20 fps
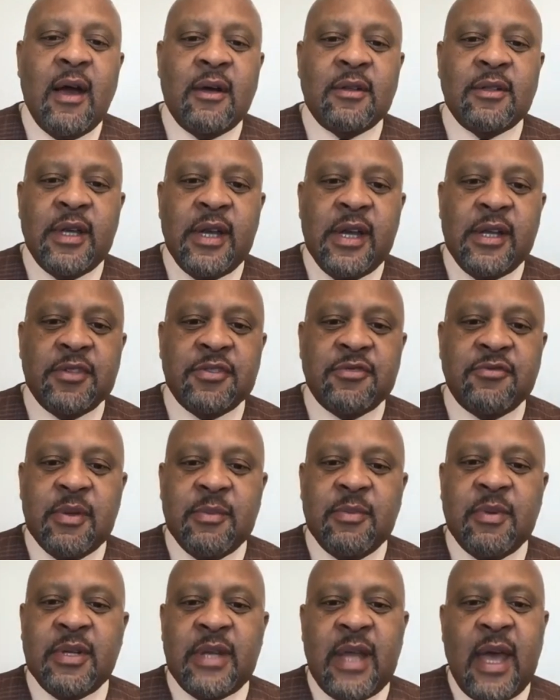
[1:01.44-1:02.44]
get out of the
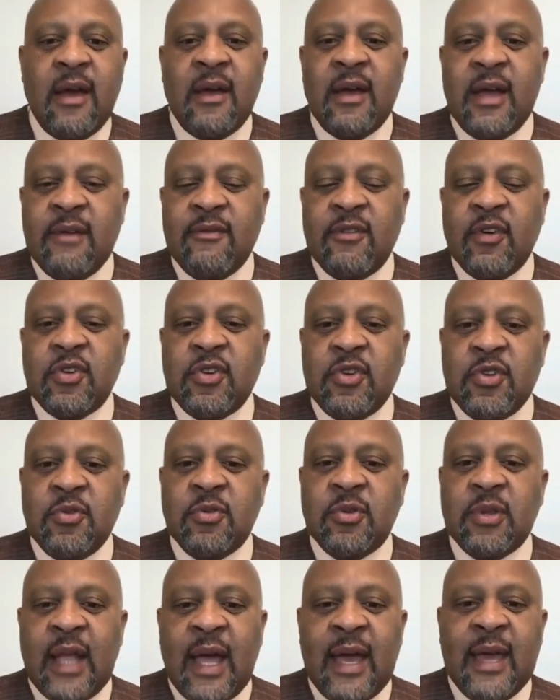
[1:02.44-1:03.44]
industry but now have a
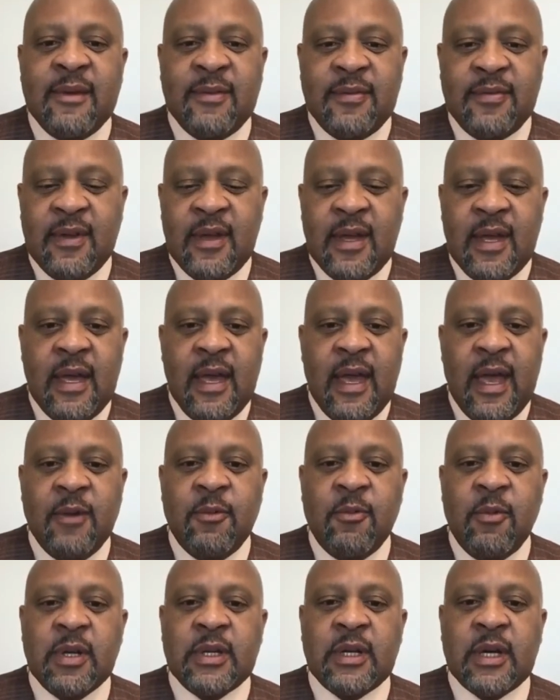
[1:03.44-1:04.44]
new life
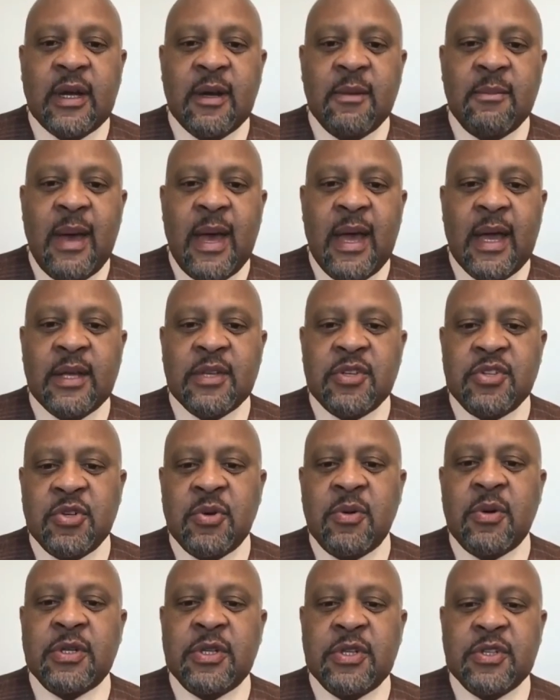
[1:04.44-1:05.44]
and want to come back
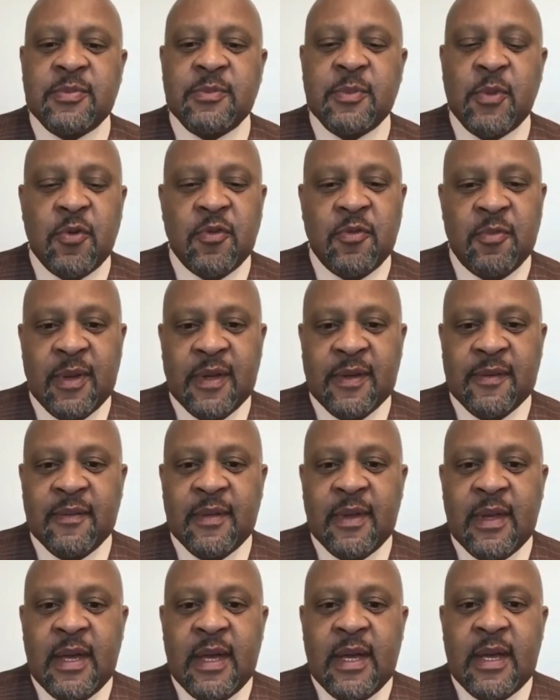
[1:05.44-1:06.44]
and join this
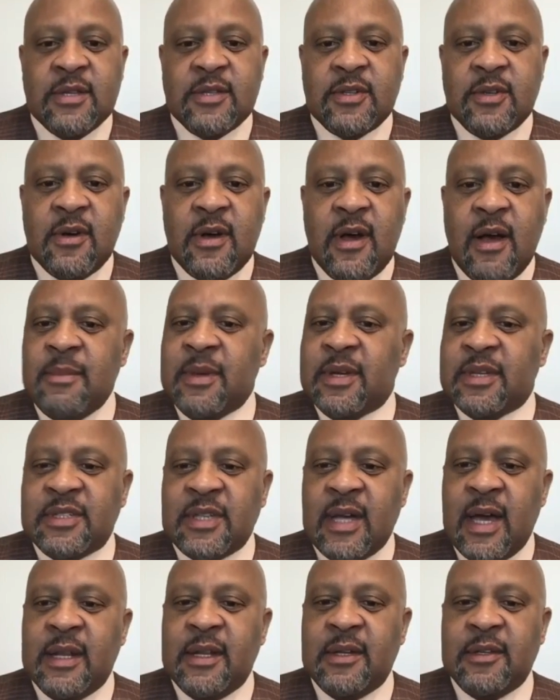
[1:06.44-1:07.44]
movement. So I'm
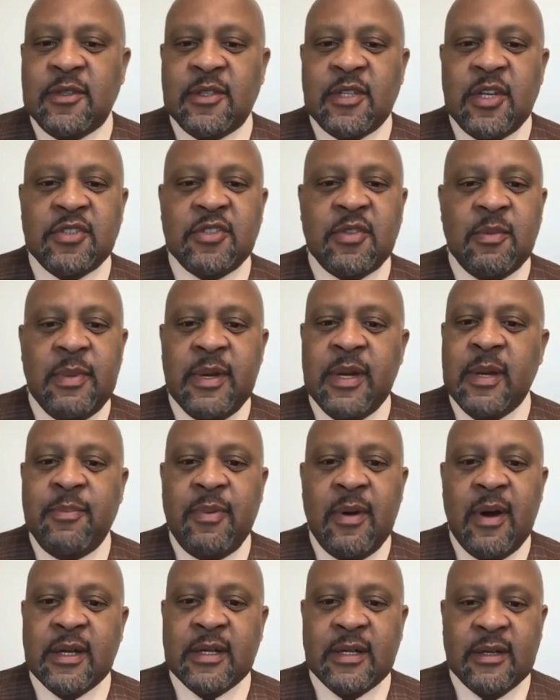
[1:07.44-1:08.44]
excited just to
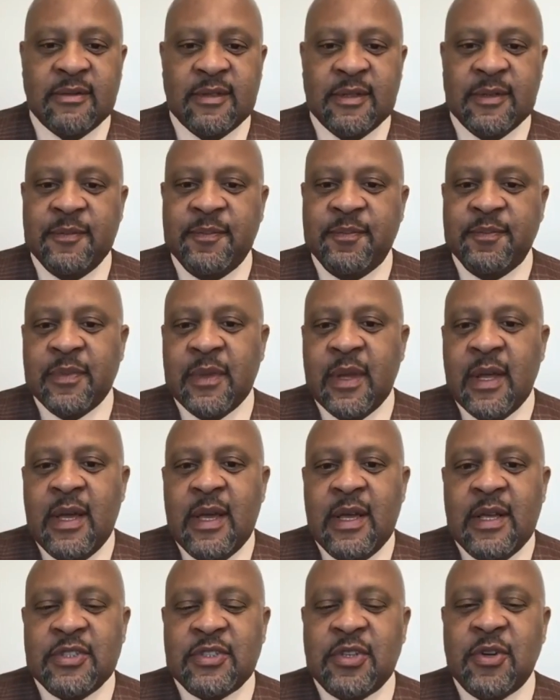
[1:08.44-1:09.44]
be a part of it.
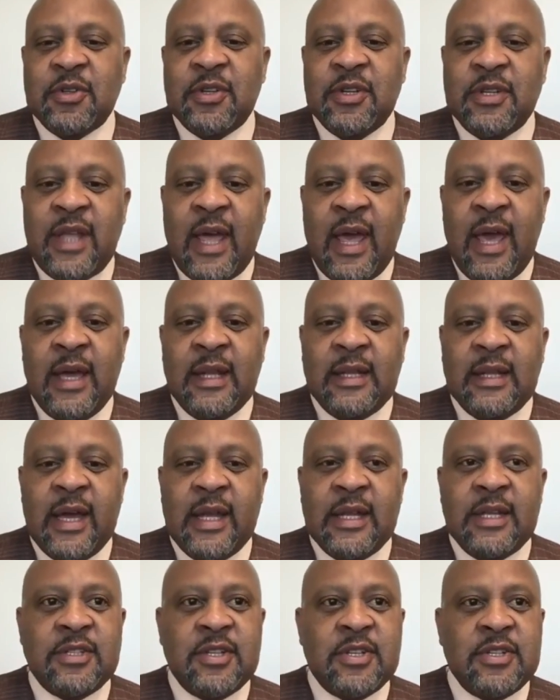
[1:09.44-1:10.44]
So today,
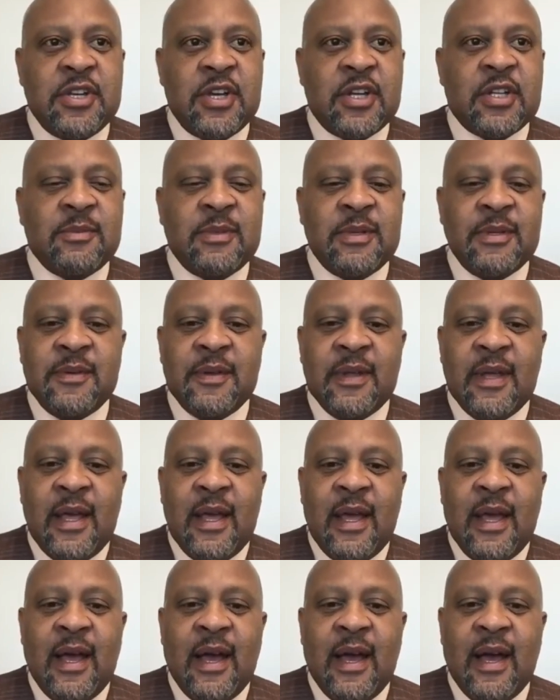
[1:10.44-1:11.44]
ladies and gentlemen,
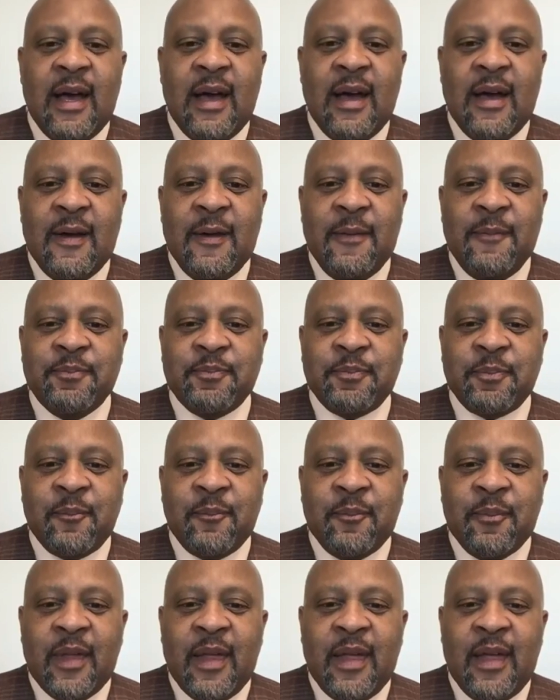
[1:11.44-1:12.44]
um,
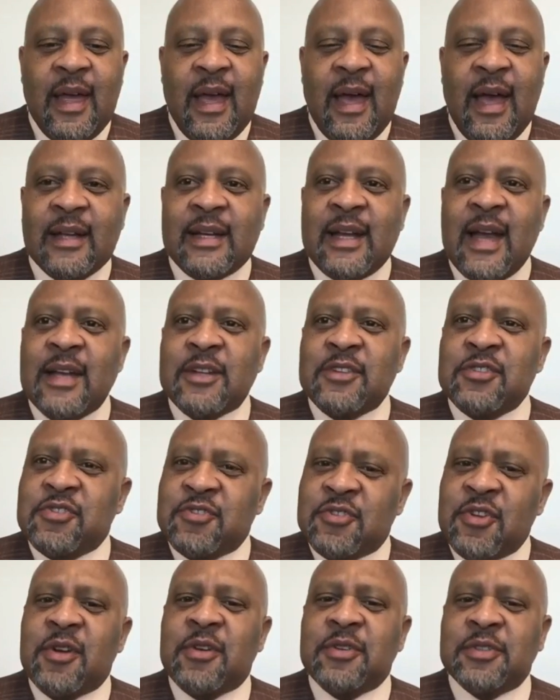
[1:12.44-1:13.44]
I kind
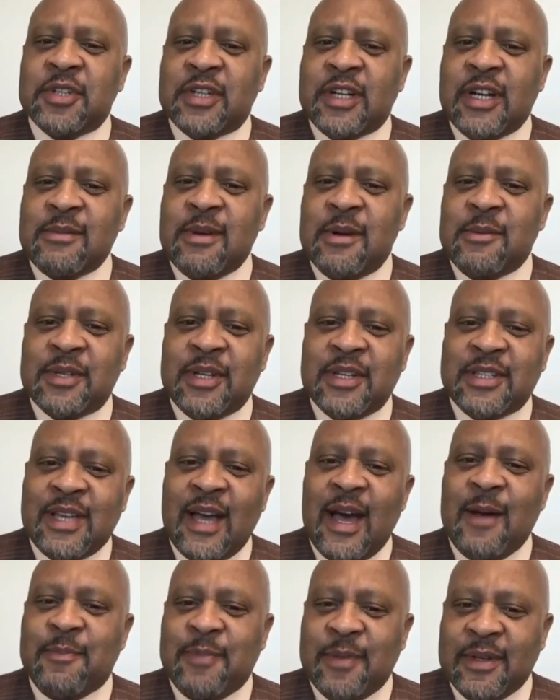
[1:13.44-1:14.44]
of struggled to come up with
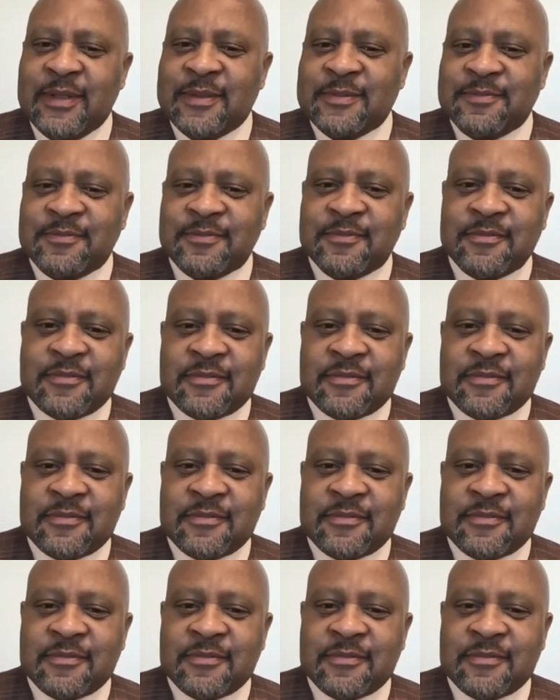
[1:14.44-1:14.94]
a topic.